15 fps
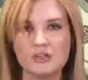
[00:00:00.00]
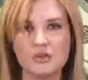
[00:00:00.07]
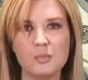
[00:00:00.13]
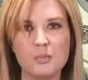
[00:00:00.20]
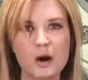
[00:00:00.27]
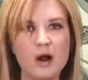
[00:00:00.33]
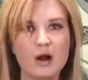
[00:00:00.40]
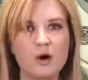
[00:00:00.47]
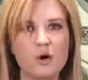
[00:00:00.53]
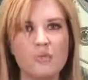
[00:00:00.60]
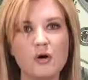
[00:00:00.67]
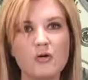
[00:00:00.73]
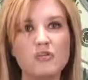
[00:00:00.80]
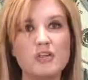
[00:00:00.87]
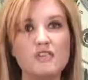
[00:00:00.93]
Tomorrow,
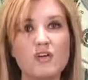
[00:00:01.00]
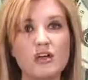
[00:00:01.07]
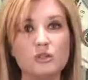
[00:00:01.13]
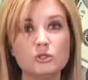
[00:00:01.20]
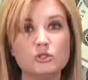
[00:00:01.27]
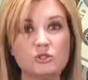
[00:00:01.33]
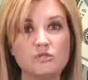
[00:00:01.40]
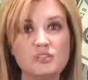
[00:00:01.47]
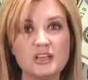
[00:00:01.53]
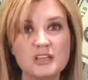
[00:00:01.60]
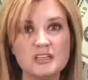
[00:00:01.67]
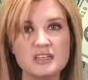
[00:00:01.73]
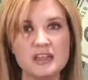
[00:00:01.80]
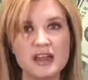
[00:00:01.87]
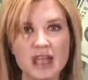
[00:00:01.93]
both The Adventures of
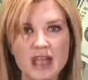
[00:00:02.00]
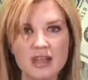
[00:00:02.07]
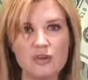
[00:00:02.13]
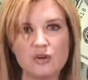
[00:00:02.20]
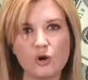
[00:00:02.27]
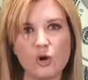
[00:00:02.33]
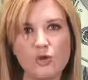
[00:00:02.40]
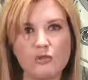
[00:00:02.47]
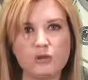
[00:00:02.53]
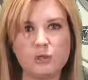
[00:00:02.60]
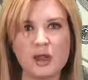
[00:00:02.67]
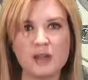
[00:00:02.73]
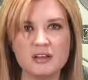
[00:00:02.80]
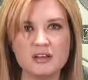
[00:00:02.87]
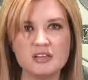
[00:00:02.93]
Tintin and The Girl with the
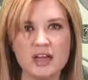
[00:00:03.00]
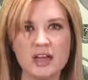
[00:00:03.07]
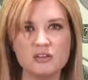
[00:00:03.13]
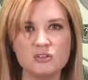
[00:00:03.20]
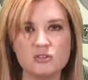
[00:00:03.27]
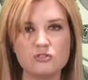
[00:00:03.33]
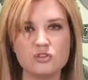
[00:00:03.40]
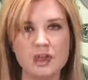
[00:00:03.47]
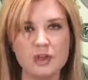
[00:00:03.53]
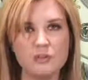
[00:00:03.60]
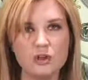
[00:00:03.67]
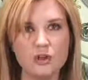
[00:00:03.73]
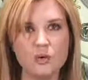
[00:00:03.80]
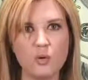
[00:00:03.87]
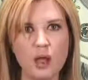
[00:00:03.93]
Dragon Tattoo
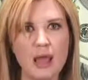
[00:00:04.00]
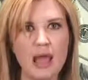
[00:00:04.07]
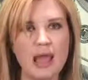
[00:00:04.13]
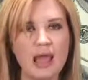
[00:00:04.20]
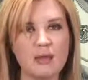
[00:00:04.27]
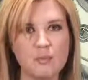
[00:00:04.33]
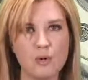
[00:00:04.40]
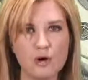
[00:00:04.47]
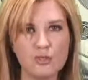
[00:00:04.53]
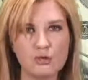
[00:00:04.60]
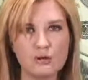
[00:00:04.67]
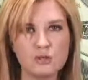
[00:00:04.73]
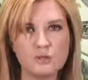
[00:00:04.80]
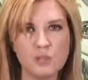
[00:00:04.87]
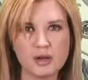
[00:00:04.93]
debut, and both
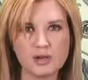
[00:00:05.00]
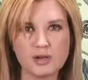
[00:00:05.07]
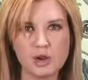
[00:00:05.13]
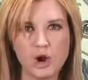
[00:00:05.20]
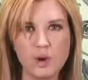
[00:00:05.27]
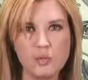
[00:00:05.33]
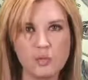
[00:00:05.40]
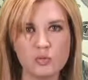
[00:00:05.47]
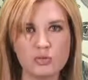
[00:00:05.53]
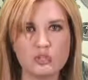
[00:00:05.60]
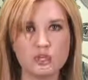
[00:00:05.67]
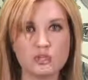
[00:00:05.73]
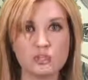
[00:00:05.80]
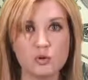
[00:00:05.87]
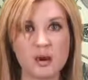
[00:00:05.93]
are expected to open with
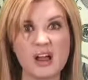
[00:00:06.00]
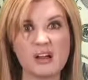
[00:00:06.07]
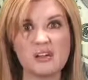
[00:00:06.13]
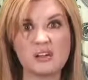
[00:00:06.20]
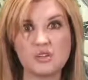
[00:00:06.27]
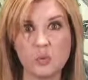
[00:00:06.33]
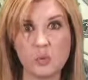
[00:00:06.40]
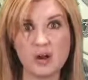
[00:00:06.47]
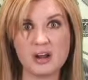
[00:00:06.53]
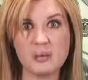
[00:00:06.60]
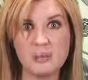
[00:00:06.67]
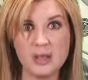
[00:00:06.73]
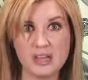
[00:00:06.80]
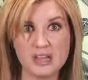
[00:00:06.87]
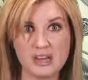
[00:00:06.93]
just around $20
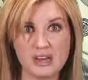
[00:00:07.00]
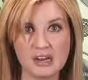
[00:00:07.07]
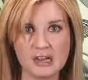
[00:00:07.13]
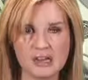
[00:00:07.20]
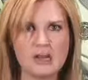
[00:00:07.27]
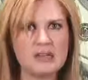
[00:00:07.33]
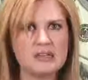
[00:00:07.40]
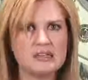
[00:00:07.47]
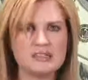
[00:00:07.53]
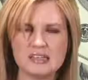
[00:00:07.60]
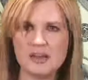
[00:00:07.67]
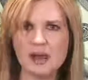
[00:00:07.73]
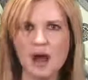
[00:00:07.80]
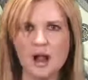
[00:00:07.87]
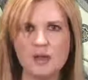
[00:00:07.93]
million.
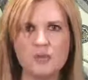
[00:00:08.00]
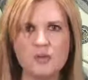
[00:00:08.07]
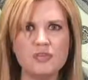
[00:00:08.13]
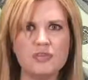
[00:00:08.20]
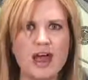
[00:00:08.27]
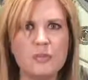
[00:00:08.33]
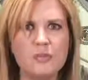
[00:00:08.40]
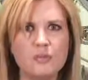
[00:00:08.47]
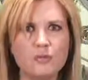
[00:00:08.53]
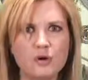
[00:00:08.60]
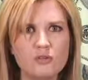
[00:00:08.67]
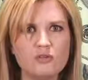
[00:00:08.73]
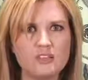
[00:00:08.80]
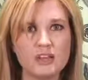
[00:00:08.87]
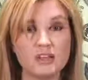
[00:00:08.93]
See, Hollywood, that
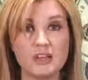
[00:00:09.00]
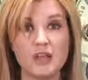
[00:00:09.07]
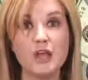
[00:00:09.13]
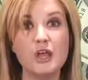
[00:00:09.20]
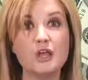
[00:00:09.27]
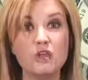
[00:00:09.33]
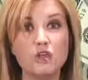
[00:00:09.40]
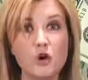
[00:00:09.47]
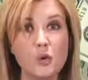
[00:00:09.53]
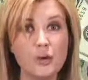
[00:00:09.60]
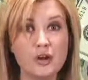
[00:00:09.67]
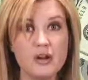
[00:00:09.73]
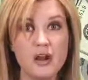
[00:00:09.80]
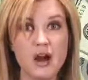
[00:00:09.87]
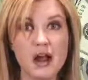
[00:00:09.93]
proves it. You
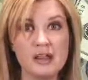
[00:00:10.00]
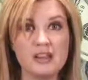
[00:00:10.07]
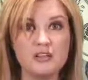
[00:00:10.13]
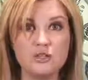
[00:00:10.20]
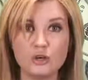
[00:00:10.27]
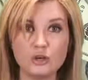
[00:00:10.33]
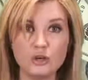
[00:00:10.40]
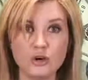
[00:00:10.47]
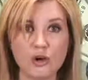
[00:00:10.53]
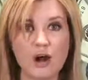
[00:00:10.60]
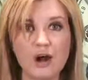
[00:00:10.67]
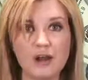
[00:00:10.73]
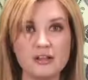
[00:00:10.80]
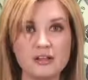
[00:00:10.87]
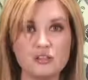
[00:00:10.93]
were naughty and took your
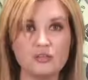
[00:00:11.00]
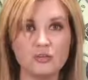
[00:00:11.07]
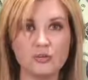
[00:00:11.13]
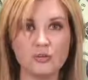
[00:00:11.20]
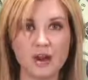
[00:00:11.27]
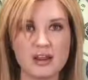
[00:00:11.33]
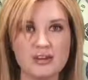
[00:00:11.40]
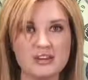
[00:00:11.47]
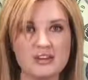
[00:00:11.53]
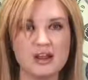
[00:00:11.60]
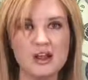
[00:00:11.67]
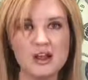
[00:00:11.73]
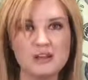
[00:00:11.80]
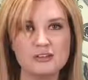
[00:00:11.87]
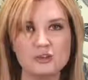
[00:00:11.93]
audience for granted,
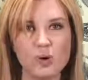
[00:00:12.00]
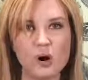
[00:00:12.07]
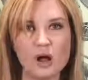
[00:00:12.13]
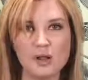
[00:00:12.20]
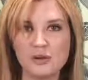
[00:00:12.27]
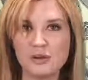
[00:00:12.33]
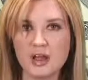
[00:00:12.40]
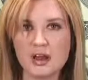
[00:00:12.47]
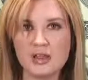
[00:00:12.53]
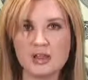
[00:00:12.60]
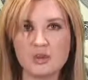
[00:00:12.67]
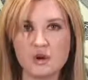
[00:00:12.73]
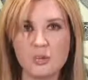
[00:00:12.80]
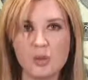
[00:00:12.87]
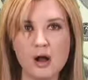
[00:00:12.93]
so all you're getting
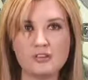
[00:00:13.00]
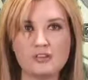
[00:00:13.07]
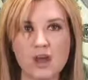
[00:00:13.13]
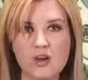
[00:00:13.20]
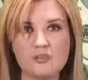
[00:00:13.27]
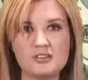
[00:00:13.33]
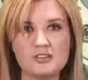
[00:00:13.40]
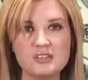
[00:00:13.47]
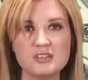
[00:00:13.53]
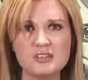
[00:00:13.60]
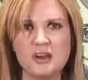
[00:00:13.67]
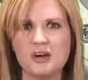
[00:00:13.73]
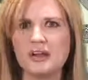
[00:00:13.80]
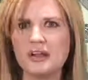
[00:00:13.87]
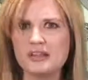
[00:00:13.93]
in your box office this
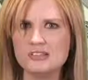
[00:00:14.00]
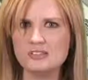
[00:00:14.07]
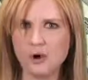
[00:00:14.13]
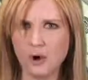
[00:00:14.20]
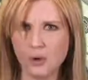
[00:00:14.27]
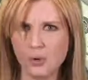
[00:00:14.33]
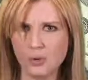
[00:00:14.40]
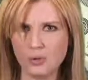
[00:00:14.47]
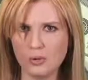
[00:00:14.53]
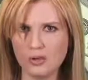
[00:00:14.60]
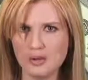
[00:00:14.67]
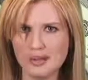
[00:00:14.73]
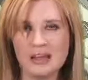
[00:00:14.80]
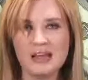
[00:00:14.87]
year is coal.